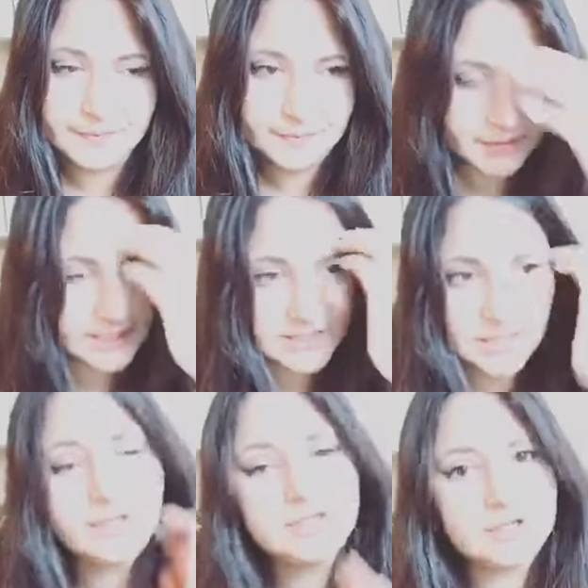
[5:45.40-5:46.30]
It's
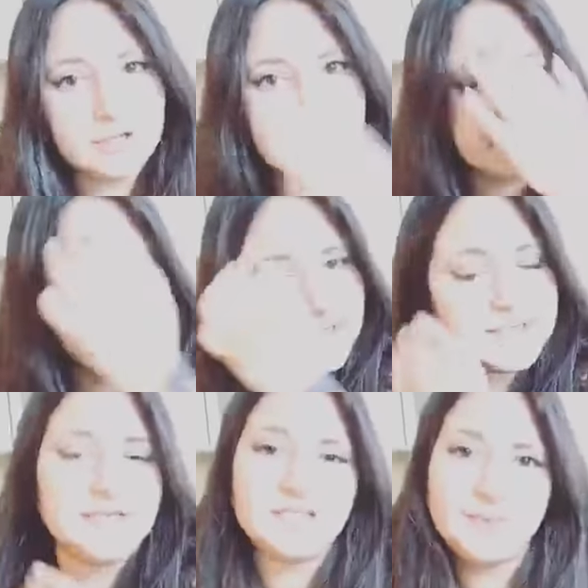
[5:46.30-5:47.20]
load of nonsense.
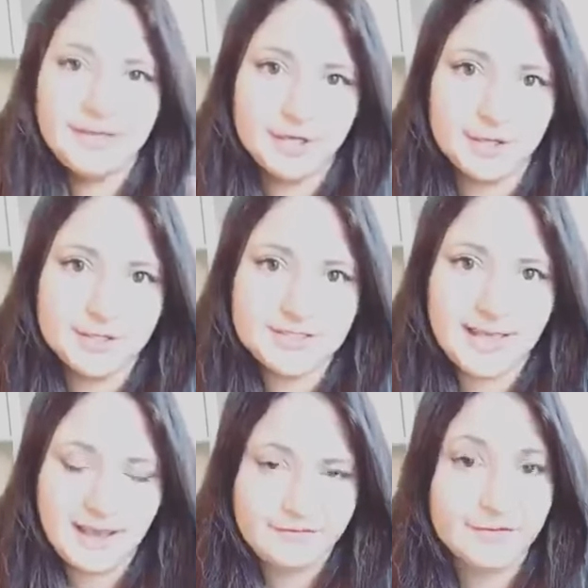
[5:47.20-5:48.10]
And it's because they
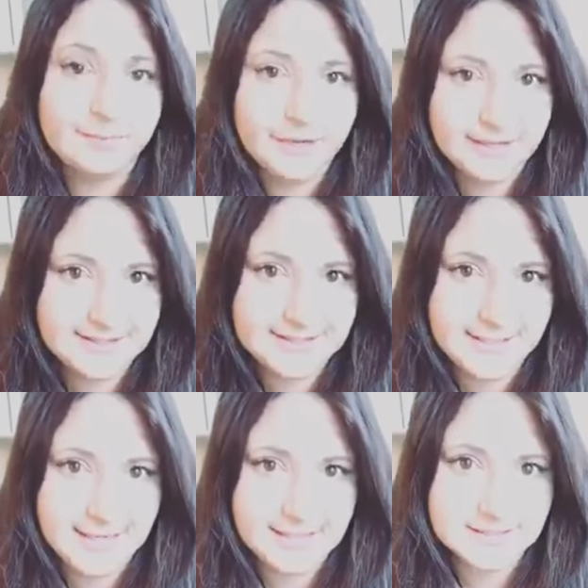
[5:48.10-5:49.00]
have the
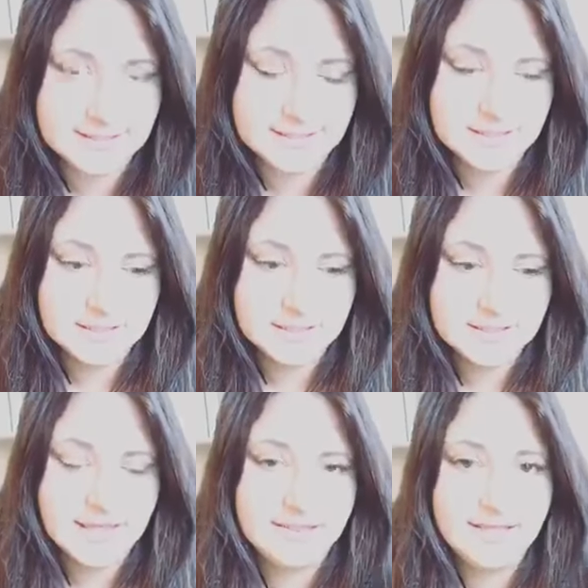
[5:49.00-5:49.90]
mindset
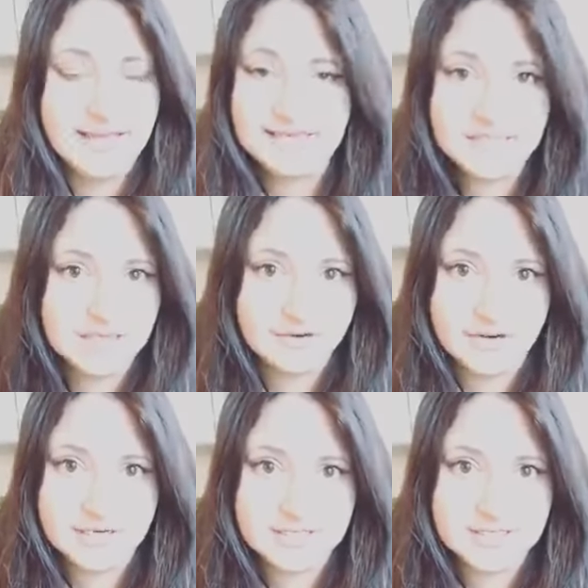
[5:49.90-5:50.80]
that the
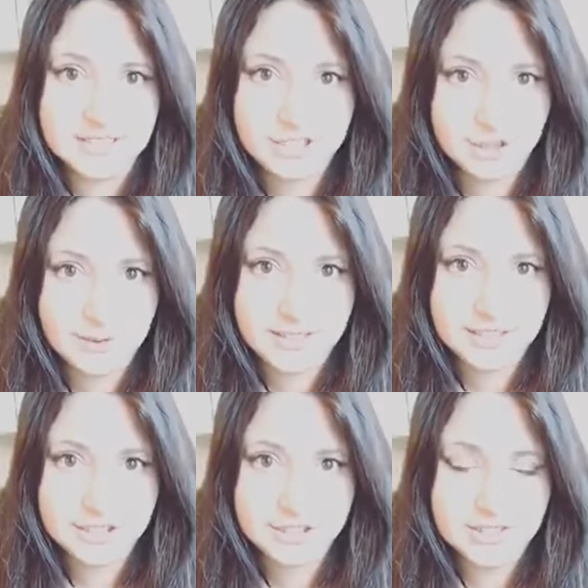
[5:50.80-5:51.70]
Antichrist is
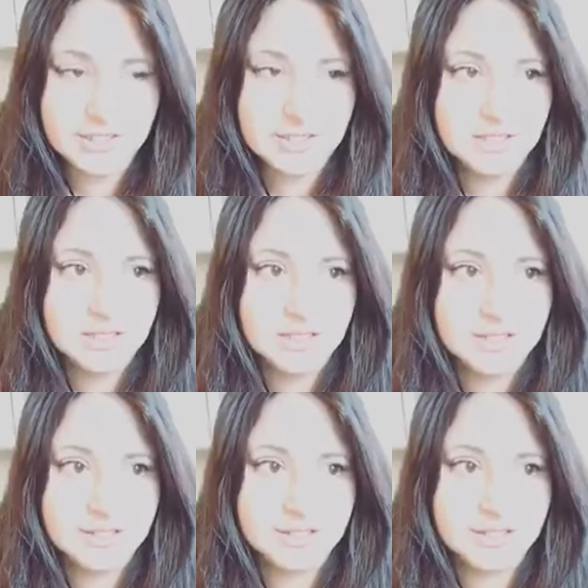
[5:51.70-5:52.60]
Jewish
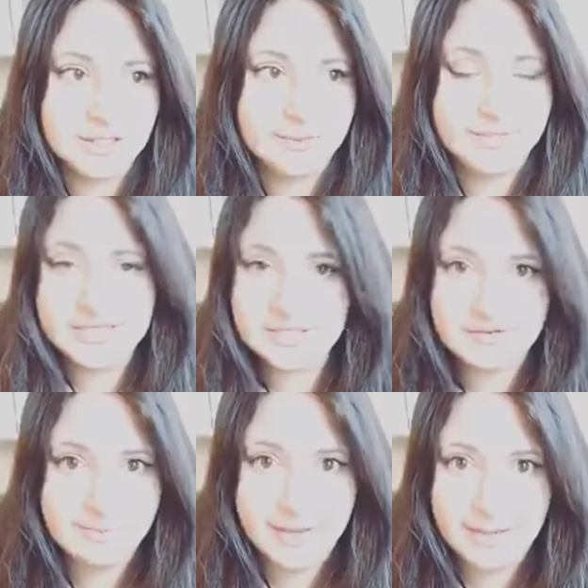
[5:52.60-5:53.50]
the
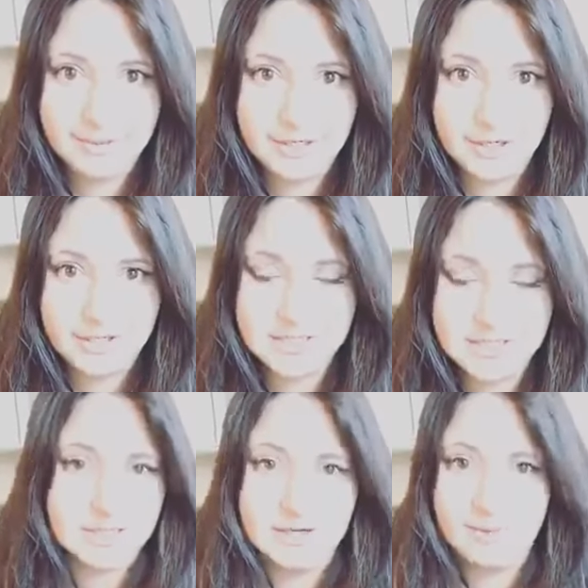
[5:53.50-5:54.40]
mystery Babylon is
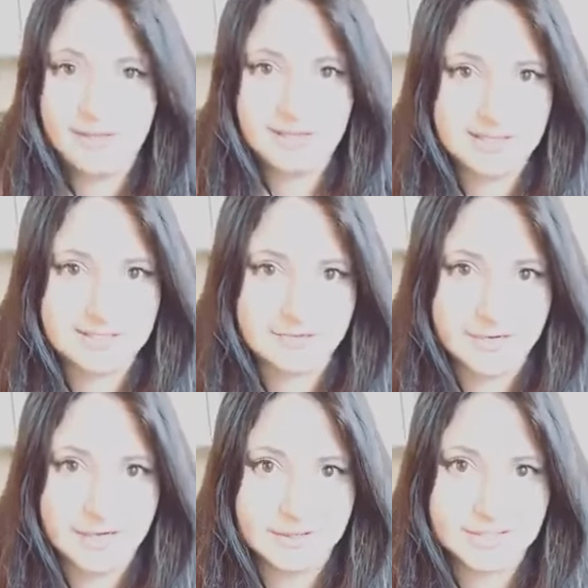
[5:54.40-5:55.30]
going to be
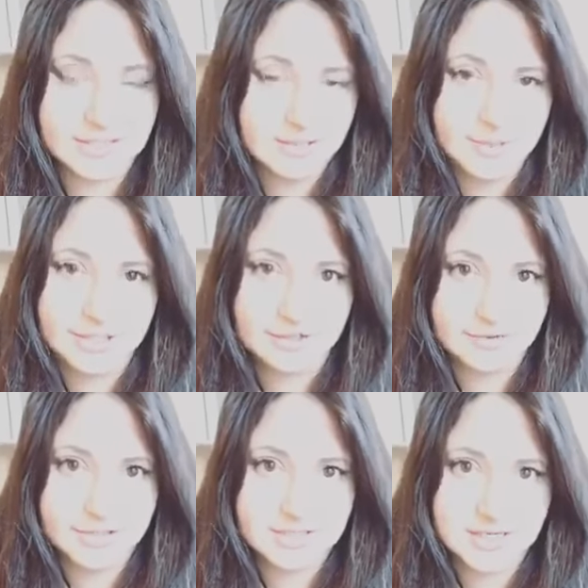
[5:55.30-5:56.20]
Israel, it's going to be
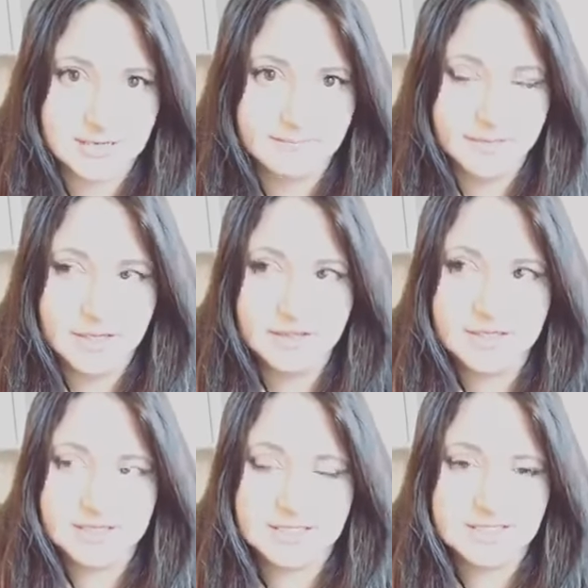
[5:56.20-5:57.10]
Jerusalem.
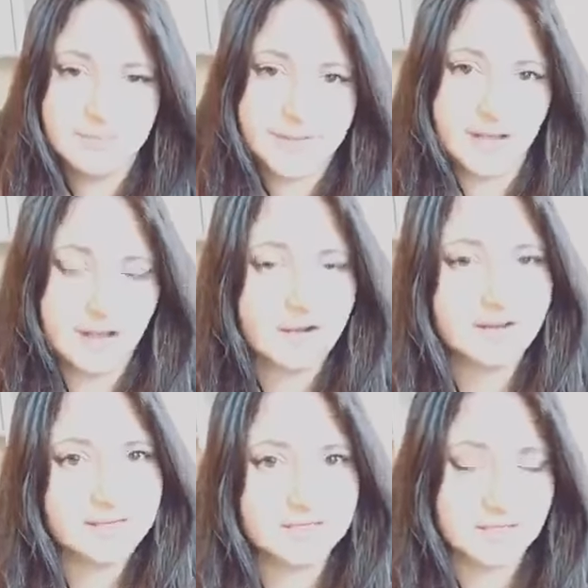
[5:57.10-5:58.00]
This is
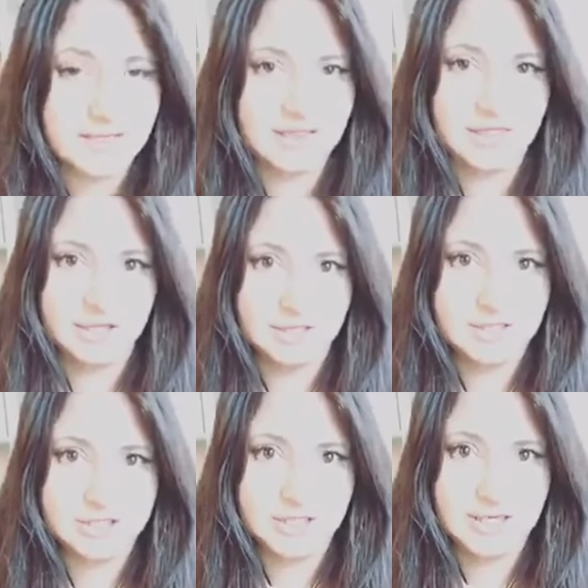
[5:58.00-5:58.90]
behind their
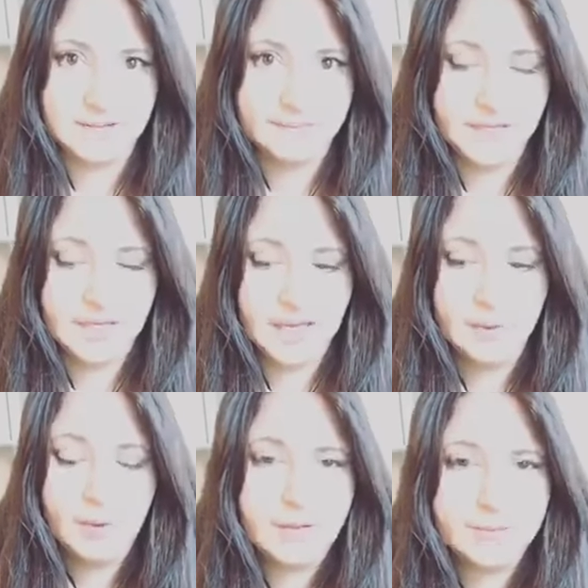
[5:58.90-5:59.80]
theology.
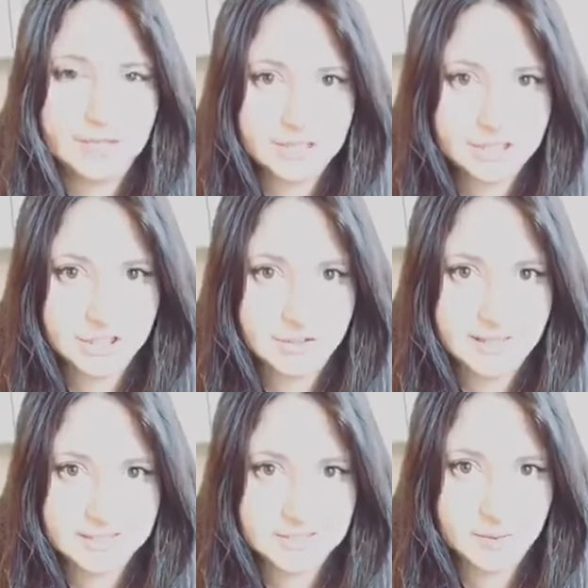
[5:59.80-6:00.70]
And what I'm going to do
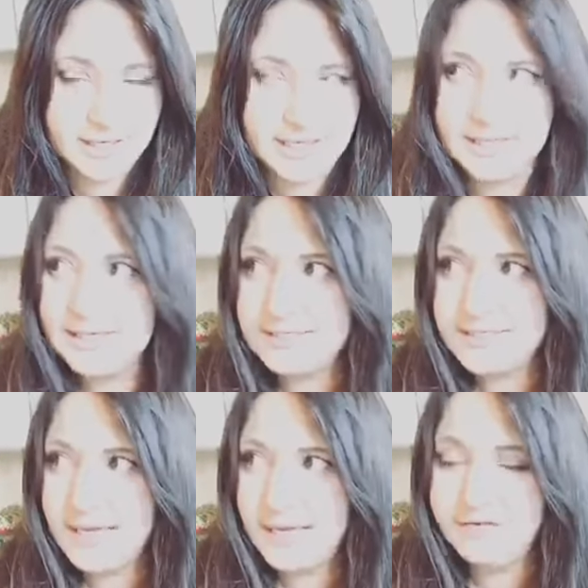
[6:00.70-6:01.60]
next week, let's
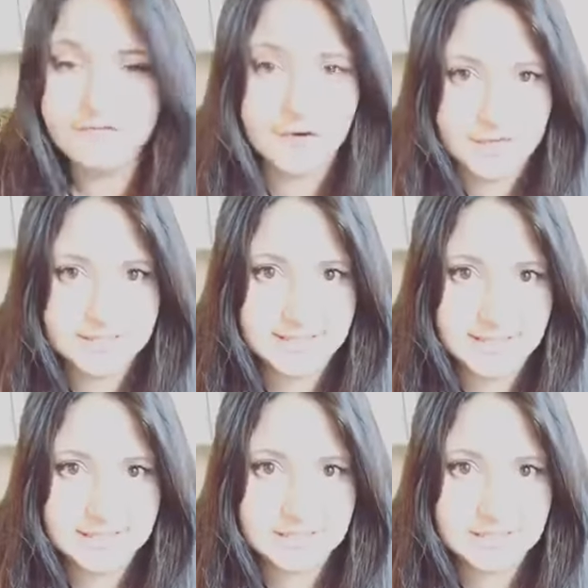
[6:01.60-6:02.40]
say Friday next